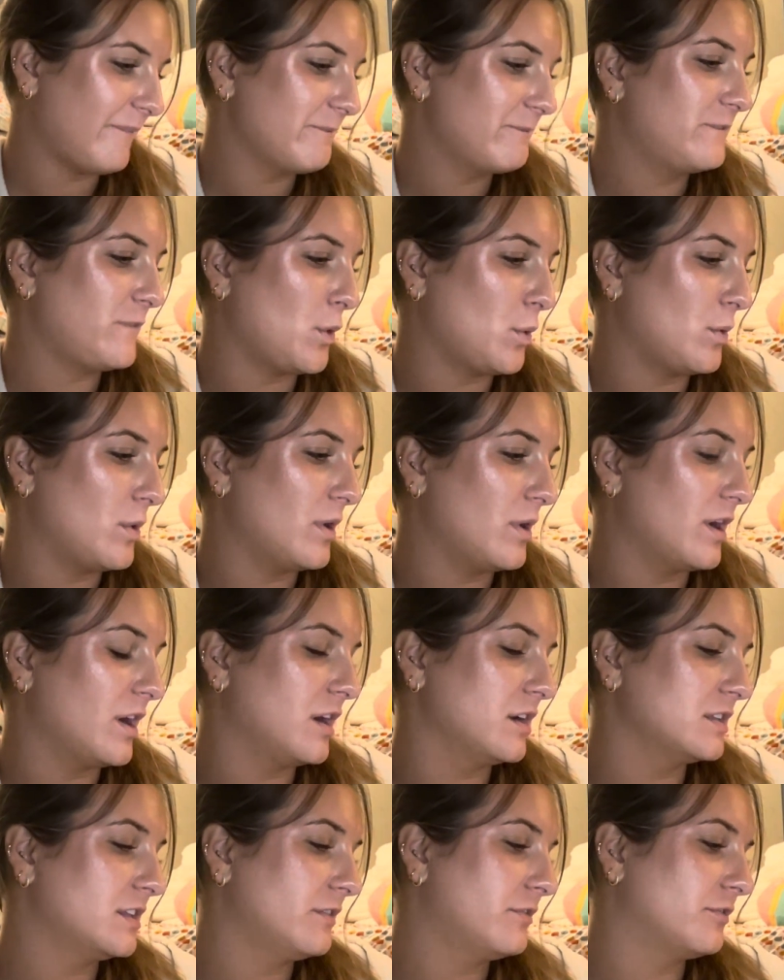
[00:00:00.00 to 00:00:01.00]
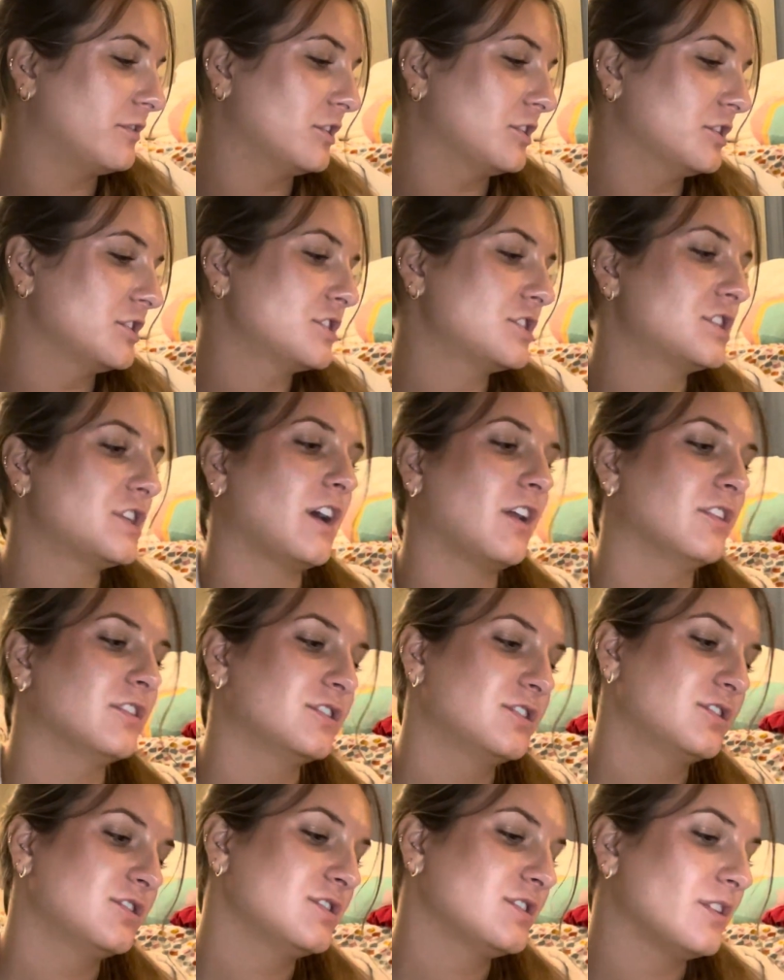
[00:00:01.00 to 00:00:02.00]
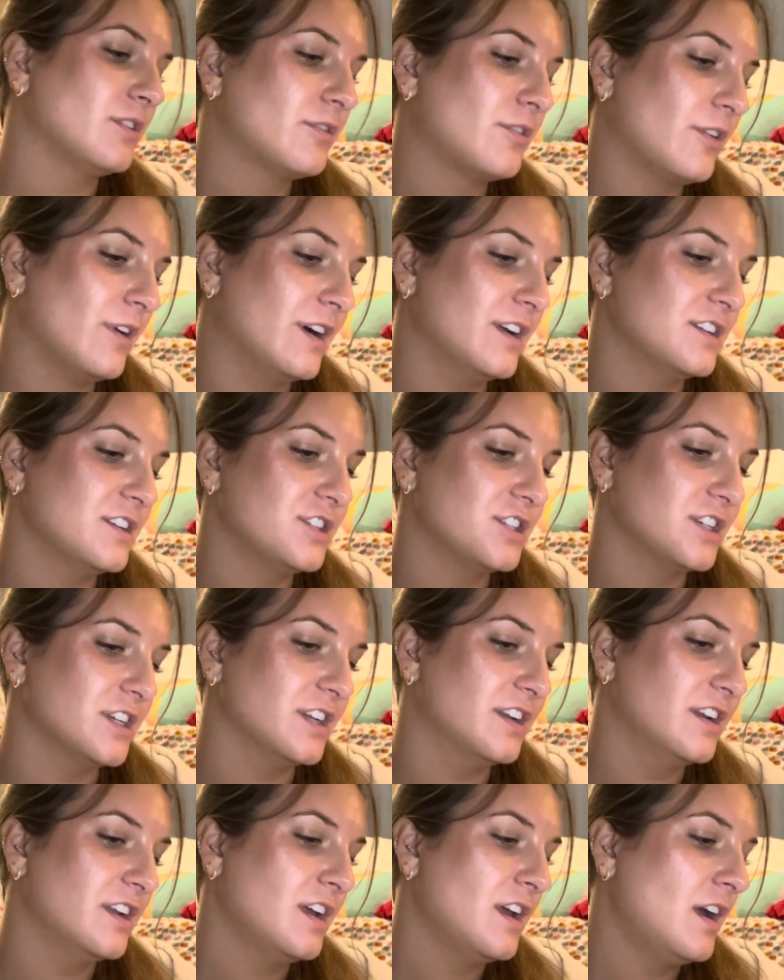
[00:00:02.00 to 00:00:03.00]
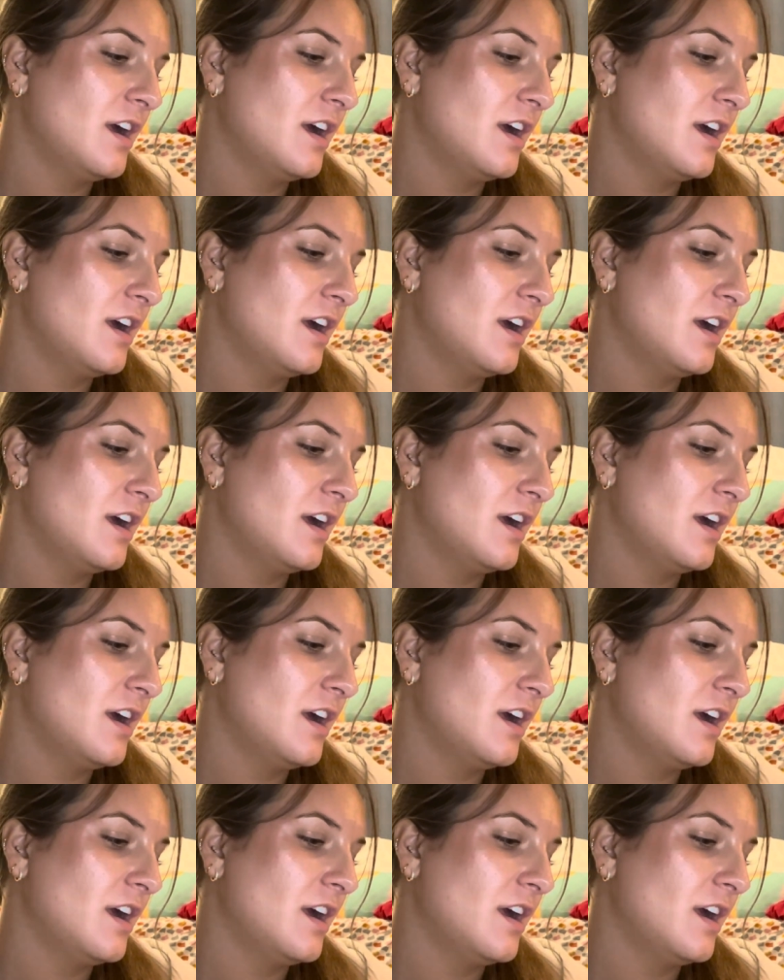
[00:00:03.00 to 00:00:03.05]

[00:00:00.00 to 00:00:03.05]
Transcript: for the first challenge yourself question,